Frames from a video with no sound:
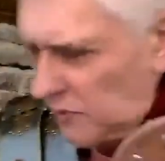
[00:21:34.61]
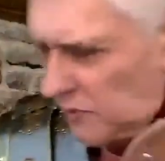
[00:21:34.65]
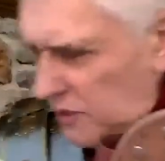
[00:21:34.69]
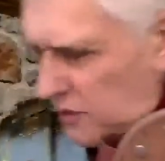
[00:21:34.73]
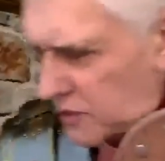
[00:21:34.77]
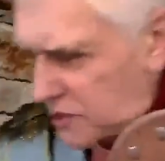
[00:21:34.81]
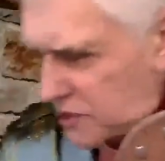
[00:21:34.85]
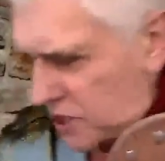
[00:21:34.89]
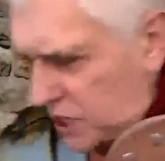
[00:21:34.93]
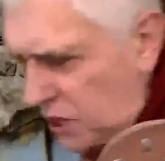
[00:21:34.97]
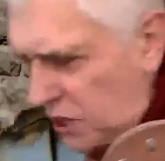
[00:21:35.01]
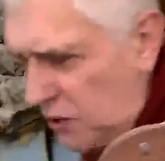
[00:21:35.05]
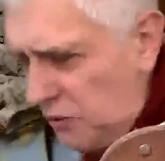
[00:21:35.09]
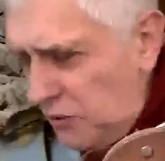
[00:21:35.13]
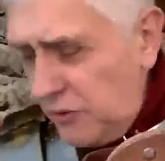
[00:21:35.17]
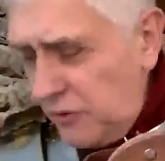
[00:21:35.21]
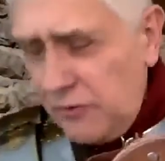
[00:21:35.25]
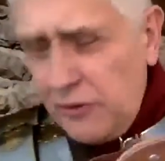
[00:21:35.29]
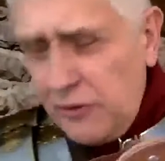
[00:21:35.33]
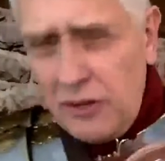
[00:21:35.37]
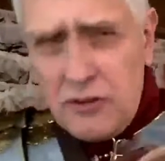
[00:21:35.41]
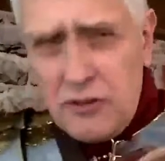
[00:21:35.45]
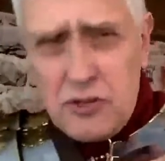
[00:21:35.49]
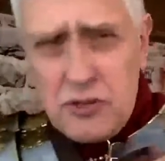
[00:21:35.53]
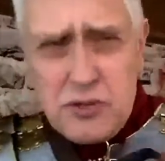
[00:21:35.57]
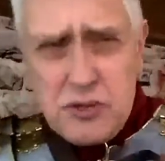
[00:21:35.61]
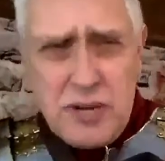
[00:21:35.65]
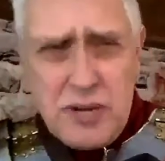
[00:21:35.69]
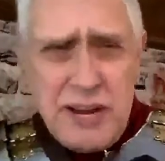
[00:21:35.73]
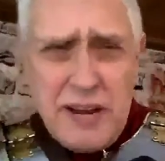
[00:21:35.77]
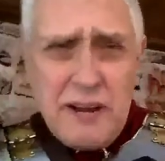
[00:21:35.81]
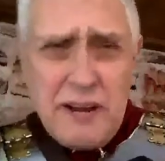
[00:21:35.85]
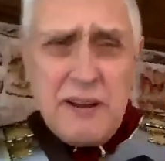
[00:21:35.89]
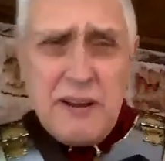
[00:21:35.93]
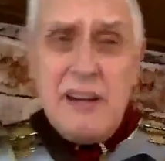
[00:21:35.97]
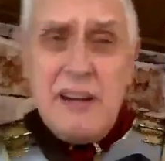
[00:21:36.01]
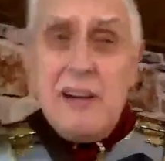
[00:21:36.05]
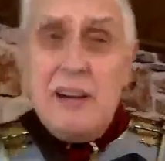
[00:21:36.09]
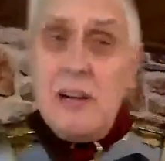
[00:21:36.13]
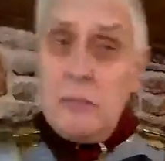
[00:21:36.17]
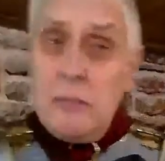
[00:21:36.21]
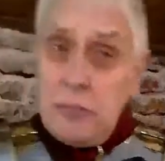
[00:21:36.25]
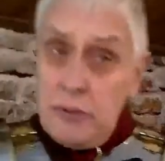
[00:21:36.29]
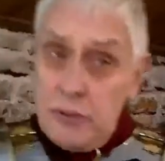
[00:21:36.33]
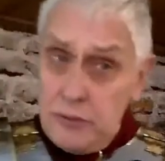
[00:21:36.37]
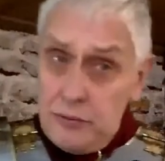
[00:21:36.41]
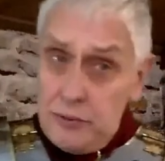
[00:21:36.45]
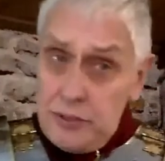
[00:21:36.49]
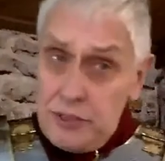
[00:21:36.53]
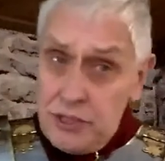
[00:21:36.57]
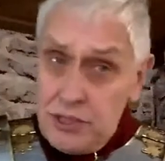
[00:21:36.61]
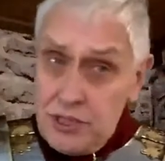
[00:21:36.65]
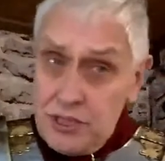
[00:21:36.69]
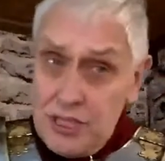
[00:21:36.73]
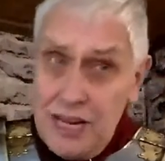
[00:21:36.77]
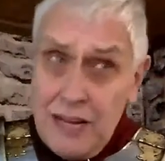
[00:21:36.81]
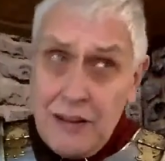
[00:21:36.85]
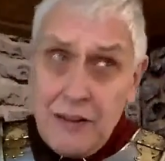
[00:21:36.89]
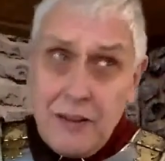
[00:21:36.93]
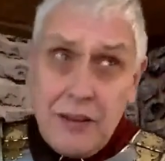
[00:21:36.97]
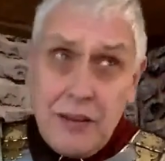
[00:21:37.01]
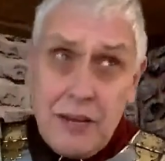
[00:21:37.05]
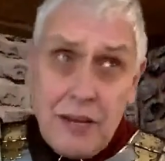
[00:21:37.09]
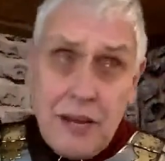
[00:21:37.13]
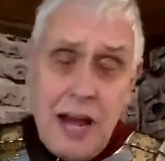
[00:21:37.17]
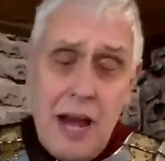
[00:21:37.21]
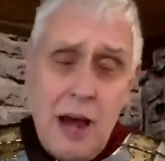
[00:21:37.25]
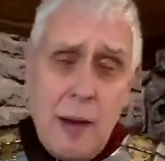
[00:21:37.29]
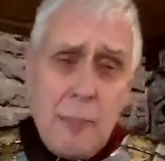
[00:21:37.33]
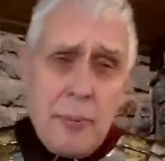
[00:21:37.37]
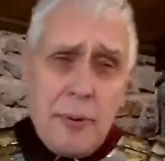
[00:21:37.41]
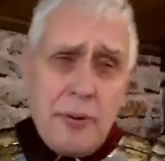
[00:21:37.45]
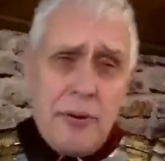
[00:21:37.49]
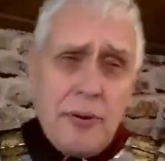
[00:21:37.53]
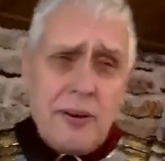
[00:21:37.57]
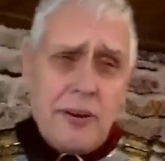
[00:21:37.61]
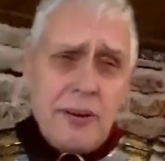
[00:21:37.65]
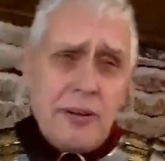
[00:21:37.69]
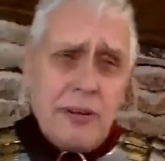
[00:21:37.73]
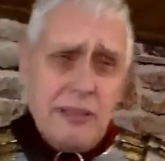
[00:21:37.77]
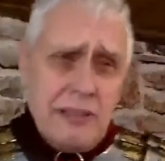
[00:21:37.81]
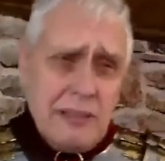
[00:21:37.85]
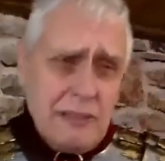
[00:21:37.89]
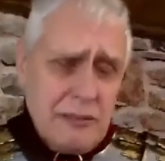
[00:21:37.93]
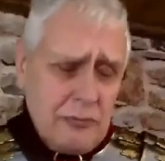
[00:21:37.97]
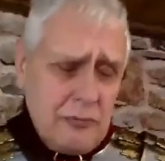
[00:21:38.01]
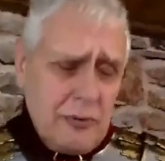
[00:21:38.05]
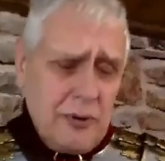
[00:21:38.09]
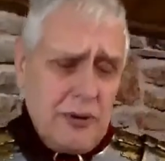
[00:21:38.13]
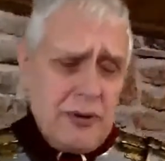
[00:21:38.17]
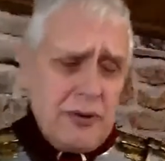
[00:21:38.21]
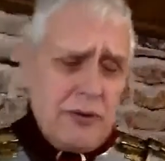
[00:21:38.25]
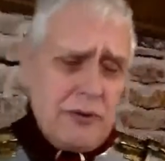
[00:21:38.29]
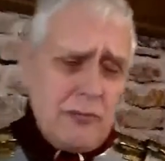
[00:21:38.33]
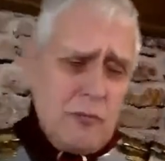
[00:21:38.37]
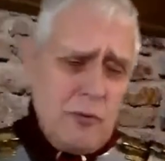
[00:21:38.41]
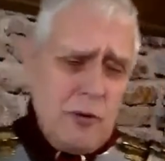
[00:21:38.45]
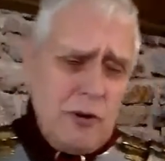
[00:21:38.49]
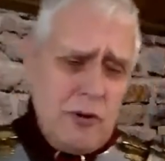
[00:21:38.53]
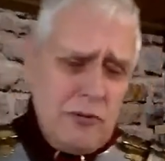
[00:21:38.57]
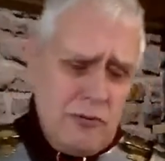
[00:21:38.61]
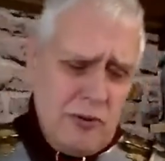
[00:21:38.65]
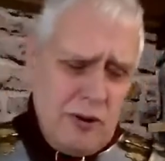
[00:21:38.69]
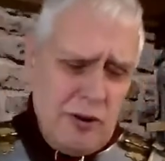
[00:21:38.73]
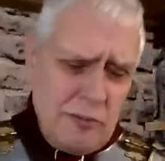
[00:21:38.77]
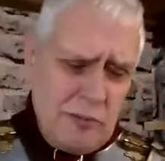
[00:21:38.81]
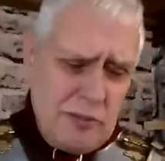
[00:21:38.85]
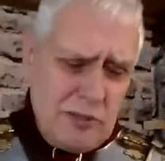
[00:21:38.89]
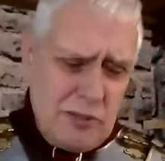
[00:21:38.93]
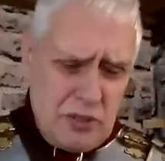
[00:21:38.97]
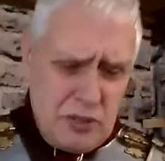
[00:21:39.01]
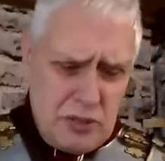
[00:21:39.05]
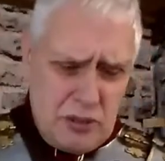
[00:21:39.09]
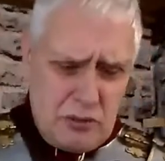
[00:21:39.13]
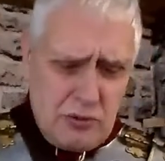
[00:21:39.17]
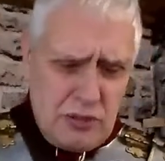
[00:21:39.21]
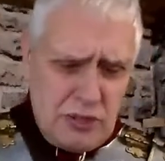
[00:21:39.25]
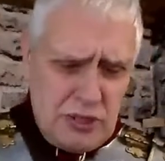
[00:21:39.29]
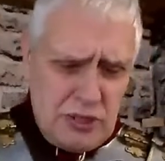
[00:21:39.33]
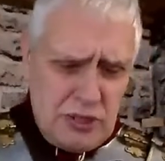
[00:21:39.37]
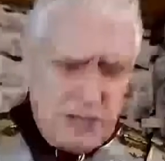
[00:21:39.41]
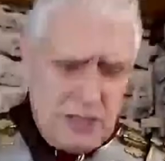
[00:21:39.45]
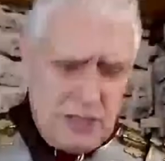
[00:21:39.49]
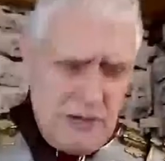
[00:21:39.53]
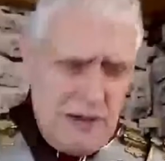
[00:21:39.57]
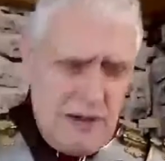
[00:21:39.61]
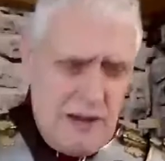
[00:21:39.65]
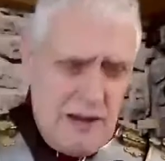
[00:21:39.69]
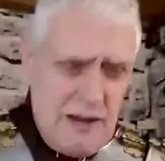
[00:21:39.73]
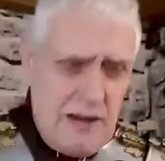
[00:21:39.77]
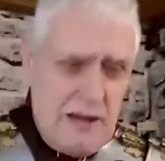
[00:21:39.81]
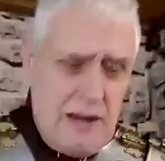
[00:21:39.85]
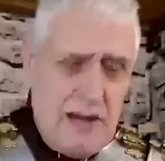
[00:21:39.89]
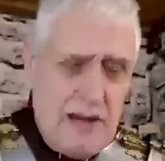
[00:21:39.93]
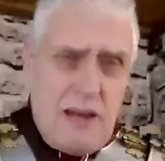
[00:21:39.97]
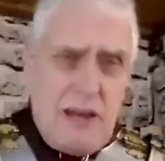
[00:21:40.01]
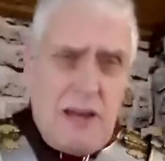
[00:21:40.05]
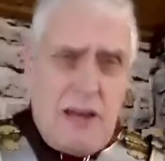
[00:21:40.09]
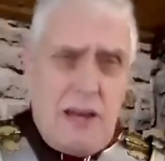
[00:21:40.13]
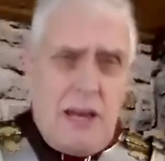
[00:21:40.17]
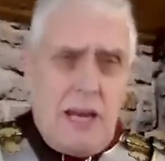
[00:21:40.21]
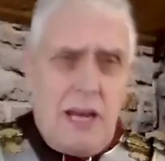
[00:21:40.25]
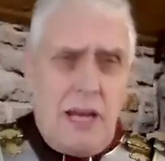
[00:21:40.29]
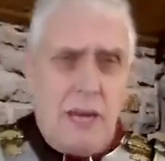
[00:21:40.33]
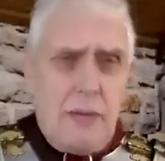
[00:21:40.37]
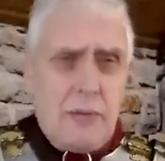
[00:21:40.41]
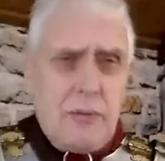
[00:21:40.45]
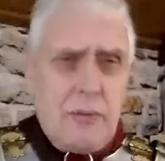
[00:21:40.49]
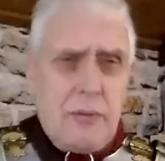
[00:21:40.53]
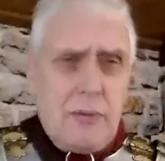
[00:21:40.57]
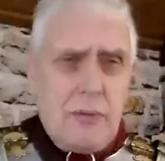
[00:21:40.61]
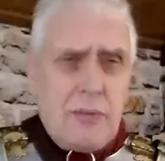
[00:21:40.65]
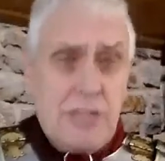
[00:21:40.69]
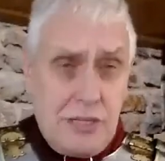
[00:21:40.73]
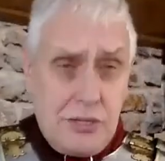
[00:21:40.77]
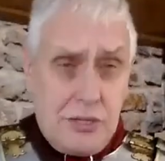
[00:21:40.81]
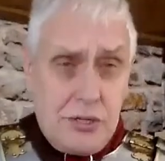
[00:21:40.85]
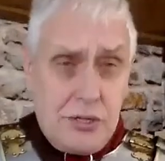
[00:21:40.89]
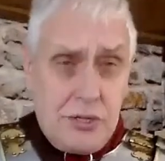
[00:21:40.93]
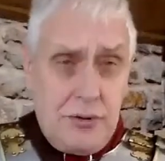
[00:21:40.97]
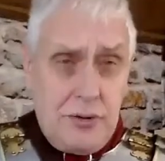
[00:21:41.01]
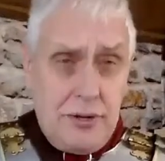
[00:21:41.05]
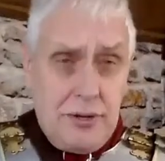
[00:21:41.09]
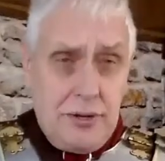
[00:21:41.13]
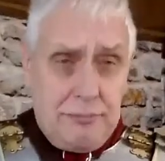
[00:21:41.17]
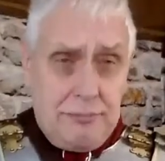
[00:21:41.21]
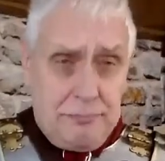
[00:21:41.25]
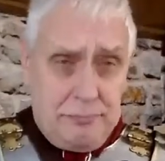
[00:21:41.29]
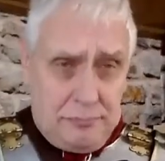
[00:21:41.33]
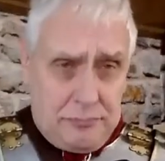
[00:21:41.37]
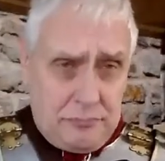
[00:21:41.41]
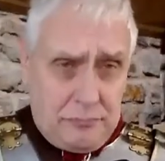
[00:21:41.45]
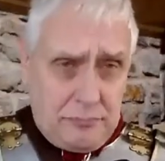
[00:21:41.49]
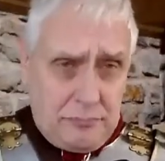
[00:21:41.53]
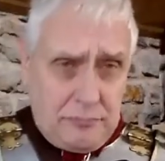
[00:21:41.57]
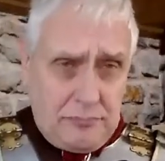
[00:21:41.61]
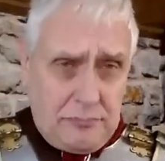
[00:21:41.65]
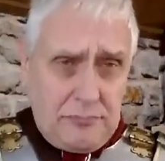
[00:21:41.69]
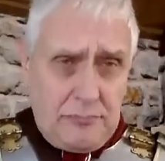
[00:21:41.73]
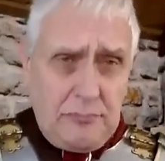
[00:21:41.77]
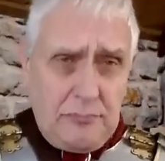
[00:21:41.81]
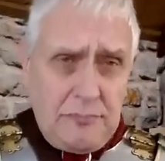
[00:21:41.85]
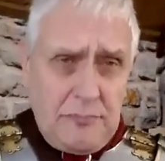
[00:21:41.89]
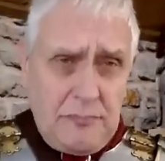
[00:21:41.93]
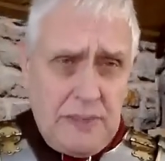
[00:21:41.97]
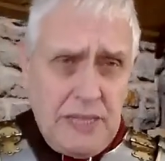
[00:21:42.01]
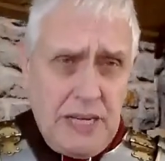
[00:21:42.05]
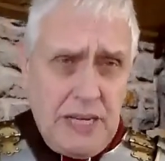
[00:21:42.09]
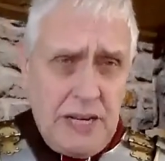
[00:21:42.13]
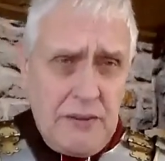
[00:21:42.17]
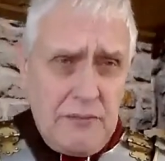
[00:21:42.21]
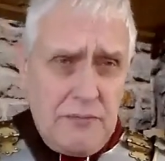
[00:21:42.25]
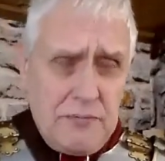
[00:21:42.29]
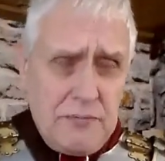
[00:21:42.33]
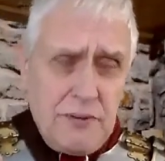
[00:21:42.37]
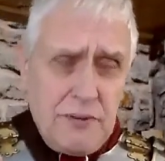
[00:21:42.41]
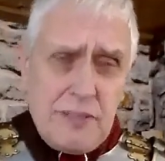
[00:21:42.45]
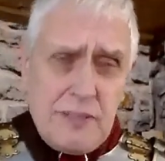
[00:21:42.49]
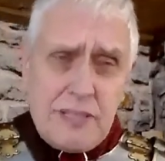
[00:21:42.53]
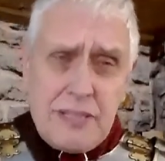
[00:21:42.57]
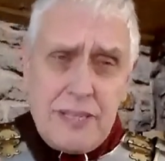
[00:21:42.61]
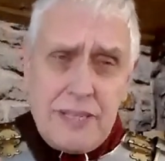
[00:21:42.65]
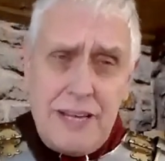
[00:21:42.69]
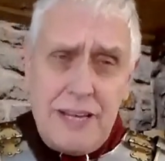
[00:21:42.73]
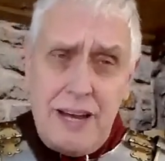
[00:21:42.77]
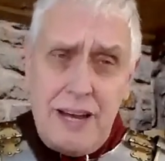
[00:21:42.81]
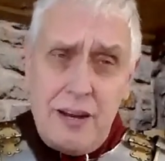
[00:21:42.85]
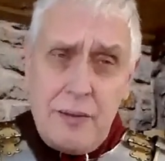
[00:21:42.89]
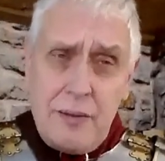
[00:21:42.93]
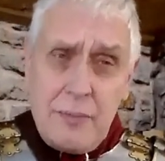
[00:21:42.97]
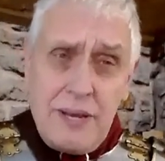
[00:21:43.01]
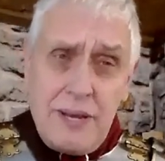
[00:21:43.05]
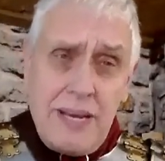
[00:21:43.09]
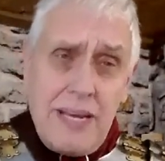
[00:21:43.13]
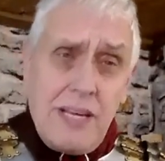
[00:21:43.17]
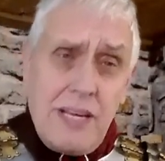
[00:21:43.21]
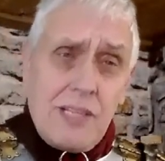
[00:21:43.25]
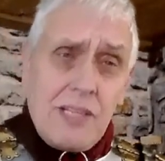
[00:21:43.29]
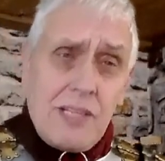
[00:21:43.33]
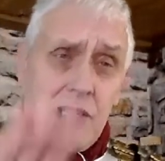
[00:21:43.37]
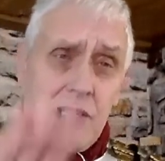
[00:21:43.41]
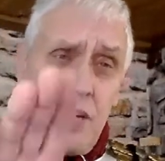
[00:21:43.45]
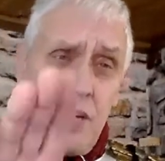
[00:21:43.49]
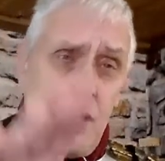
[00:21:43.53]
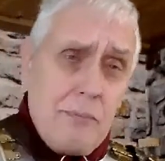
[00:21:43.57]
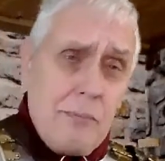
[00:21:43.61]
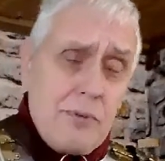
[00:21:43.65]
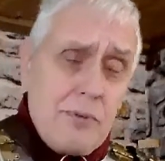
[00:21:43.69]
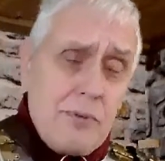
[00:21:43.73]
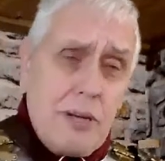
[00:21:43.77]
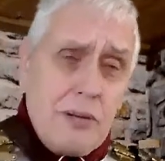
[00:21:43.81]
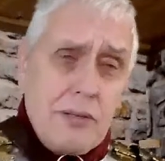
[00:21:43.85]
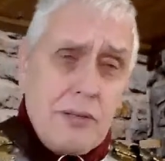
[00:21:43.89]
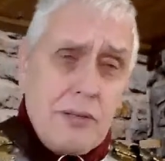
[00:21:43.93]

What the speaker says: So you've got tread. But there was a sad thing happened with one Roman soldier. He was a centurion. And in front of the enemy, he slipped on the